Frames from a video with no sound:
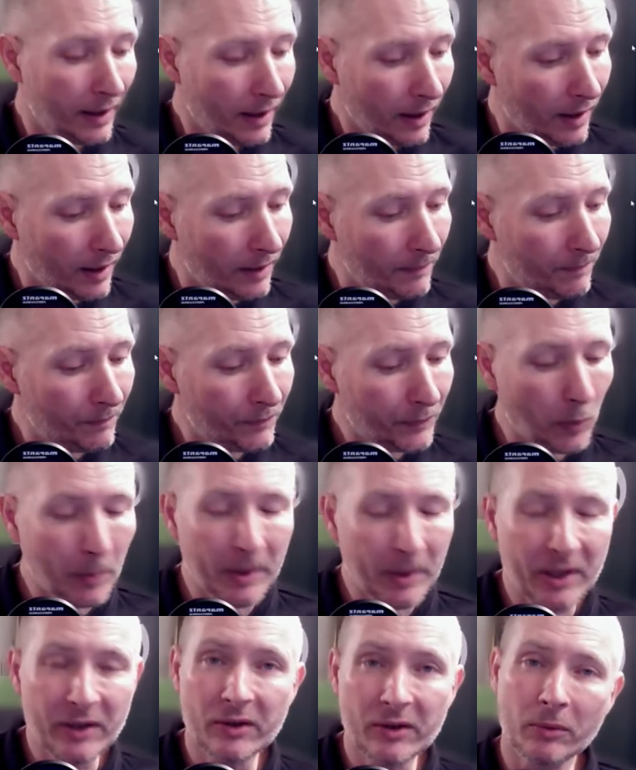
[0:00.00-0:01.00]
Um, what
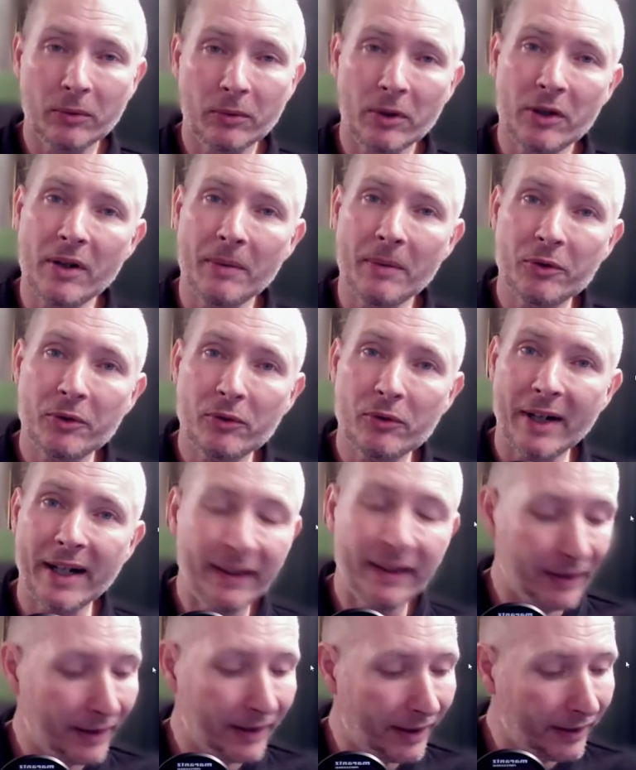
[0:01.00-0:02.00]
we're going to do is we'll jump straight
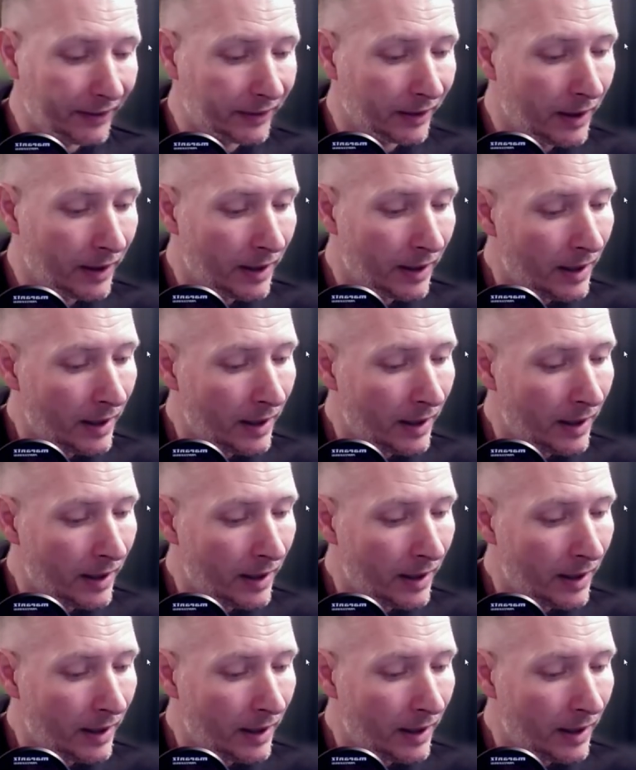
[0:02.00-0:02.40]
into this.